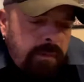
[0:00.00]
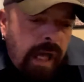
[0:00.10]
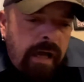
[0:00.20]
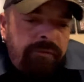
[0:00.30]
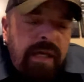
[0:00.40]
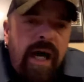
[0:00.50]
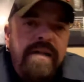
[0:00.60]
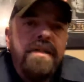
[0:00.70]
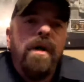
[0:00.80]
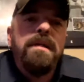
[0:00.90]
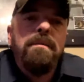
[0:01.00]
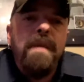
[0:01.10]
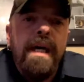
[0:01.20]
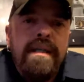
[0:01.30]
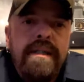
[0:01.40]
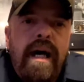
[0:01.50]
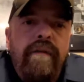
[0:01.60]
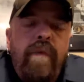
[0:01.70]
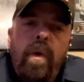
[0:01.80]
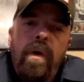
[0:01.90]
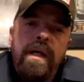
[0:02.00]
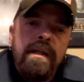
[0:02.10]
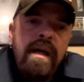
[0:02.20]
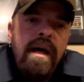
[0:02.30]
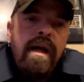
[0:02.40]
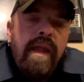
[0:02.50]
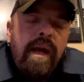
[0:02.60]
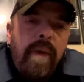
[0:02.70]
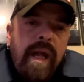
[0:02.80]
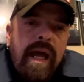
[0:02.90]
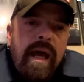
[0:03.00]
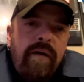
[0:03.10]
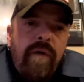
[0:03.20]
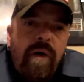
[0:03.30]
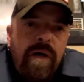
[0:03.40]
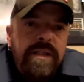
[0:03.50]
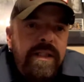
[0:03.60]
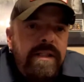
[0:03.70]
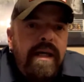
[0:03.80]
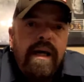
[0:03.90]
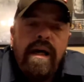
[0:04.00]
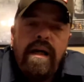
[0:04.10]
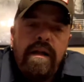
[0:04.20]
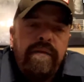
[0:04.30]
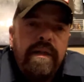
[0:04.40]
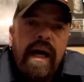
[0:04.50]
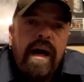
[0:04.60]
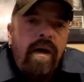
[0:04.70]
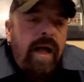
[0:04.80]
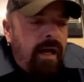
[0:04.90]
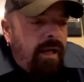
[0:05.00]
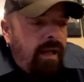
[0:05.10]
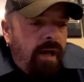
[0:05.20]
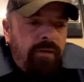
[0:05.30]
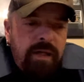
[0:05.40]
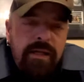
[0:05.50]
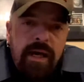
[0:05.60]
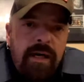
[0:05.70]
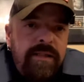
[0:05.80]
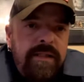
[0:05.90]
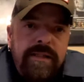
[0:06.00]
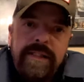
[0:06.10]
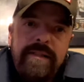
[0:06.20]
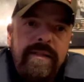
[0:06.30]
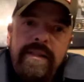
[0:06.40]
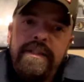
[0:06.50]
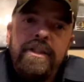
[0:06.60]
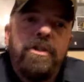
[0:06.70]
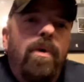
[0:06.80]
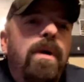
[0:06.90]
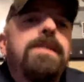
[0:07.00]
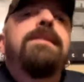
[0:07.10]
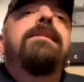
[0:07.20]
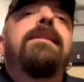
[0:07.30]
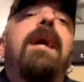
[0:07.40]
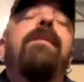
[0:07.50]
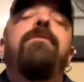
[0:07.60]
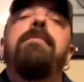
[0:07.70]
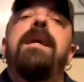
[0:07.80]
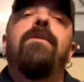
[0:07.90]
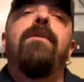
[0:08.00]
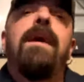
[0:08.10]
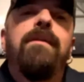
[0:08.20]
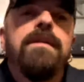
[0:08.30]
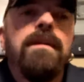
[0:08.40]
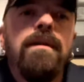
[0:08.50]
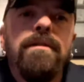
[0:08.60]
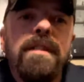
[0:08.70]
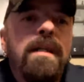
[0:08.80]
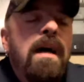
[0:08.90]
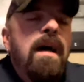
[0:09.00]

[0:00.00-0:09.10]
I've got Saucy Minx out of Oregon that I'm going to have on. She's a hell of a gal. I love her to death. She just, the story she's got from being around this country.